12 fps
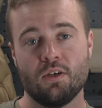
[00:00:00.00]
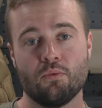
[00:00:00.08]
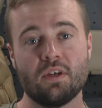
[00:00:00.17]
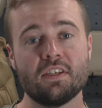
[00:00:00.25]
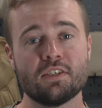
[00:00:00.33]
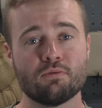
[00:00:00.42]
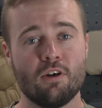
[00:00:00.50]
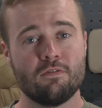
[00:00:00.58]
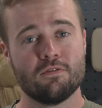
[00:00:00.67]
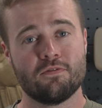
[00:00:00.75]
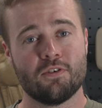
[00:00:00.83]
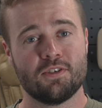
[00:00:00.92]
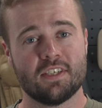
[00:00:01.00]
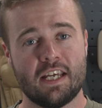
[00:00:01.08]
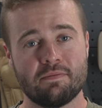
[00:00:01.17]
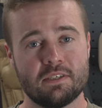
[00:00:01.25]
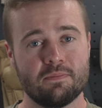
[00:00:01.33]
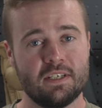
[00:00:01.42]
When this rifle first
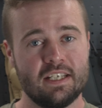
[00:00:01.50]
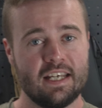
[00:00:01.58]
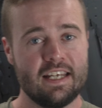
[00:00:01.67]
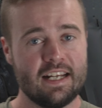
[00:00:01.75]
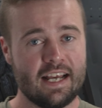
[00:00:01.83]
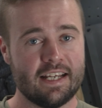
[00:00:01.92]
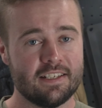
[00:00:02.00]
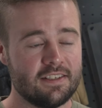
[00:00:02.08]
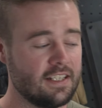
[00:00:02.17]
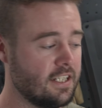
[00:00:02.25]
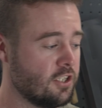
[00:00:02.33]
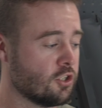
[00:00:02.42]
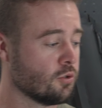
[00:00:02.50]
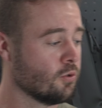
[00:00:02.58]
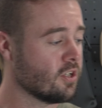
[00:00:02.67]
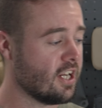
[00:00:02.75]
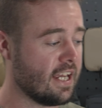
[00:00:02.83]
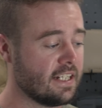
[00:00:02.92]
came to me, it had the
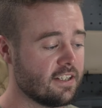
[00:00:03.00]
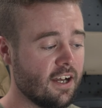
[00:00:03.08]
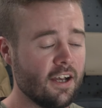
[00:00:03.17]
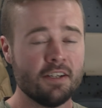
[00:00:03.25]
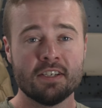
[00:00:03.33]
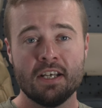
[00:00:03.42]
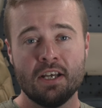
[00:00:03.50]
shorter handguard,